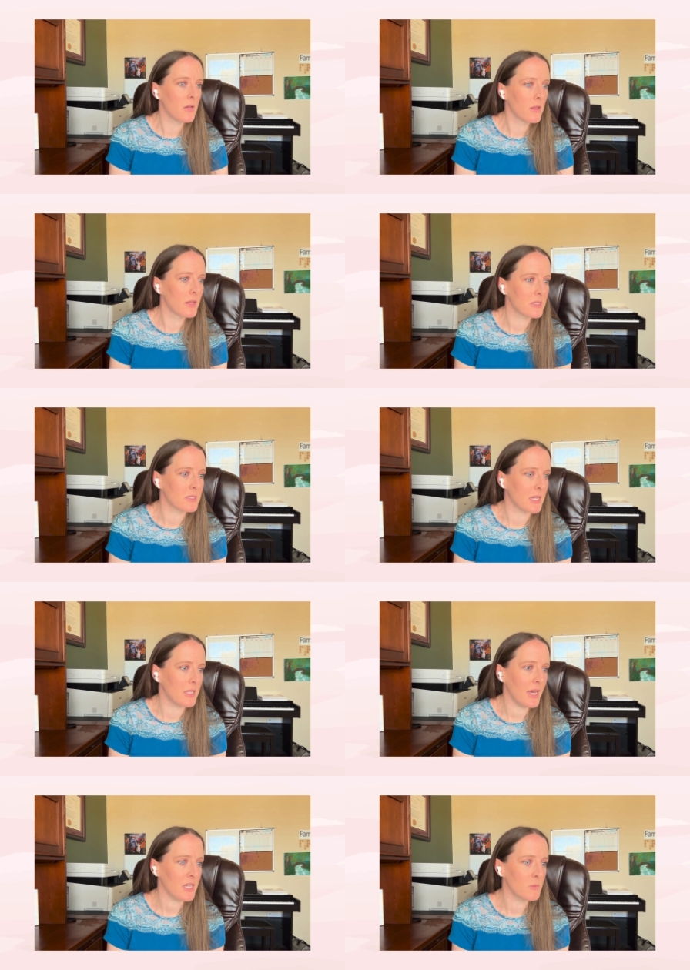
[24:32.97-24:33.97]
Let's see.
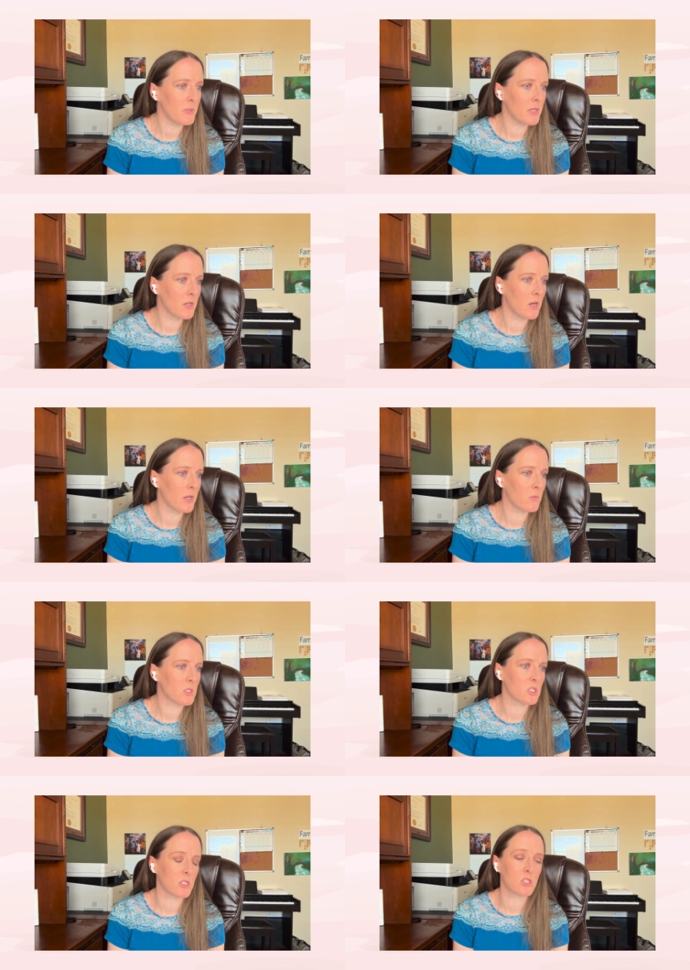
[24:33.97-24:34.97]
Nexplanon,
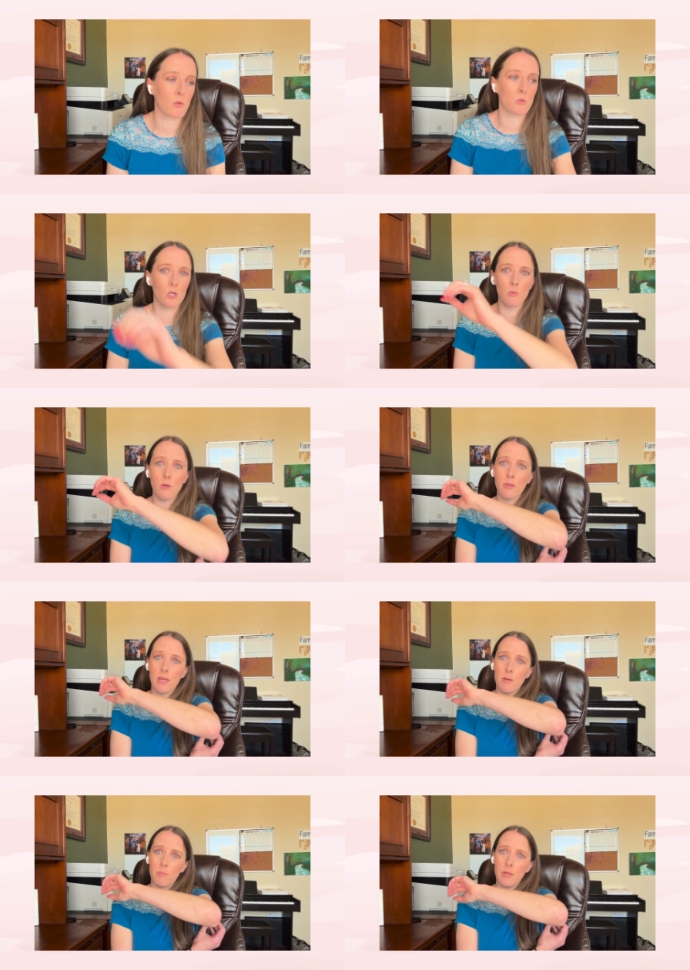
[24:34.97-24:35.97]
which is a subdermal,
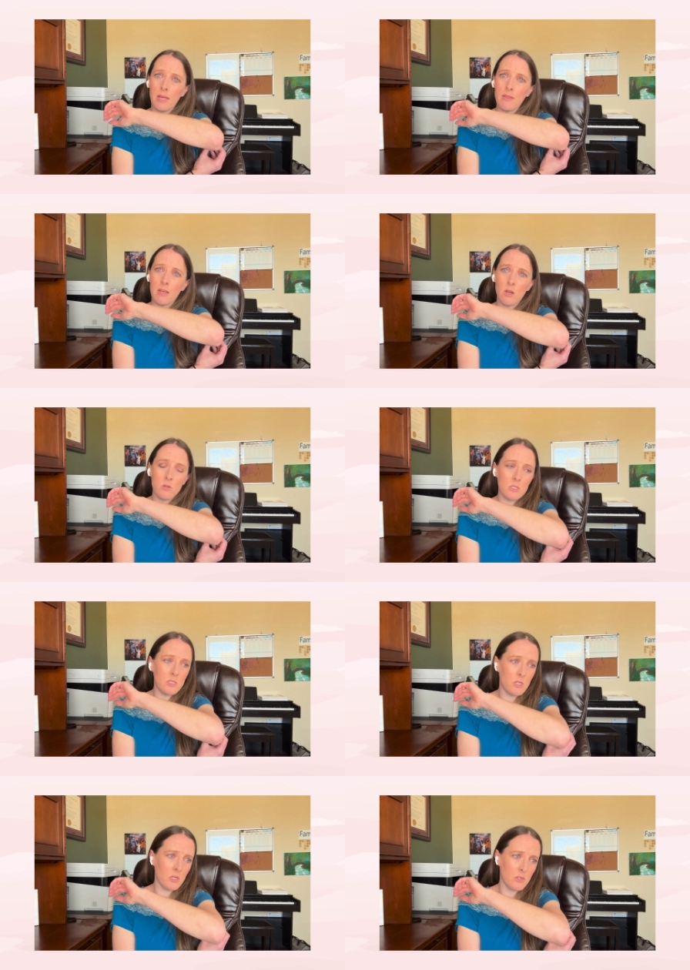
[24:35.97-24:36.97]
the implant that goes in
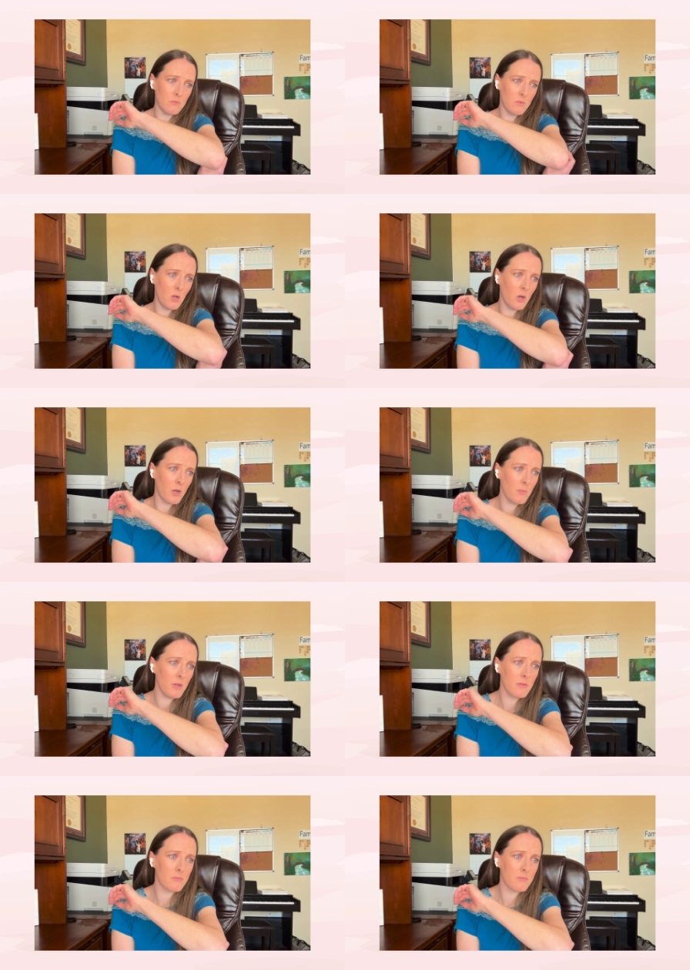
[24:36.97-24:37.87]
your arm,